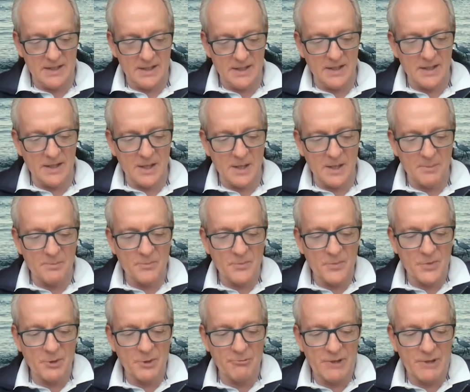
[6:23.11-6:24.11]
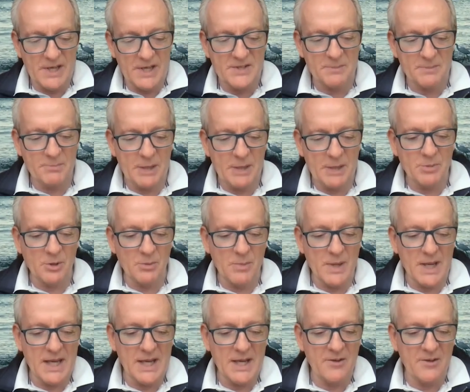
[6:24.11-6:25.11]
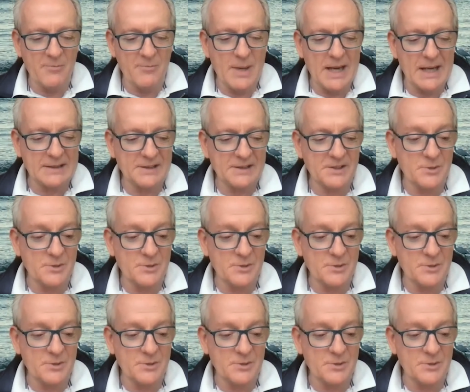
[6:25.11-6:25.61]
the reason people behave badly